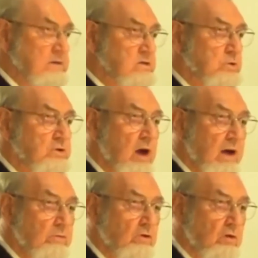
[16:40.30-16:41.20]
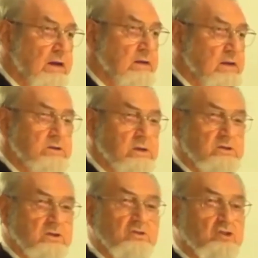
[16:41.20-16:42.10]
would travel great
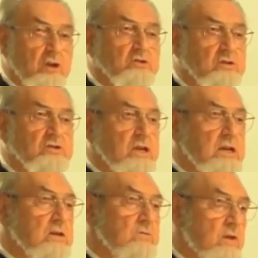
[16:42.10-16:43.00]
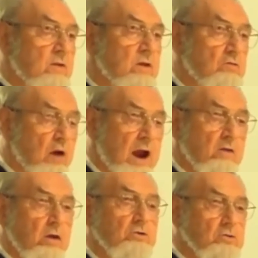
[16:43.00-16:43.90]
distances just to see the very rare
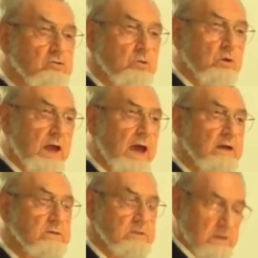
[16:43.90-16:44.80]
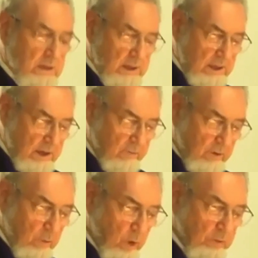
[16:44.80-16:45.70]
and unusual case of
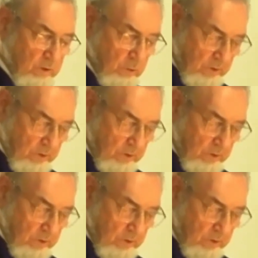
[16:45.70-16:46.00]
a woman with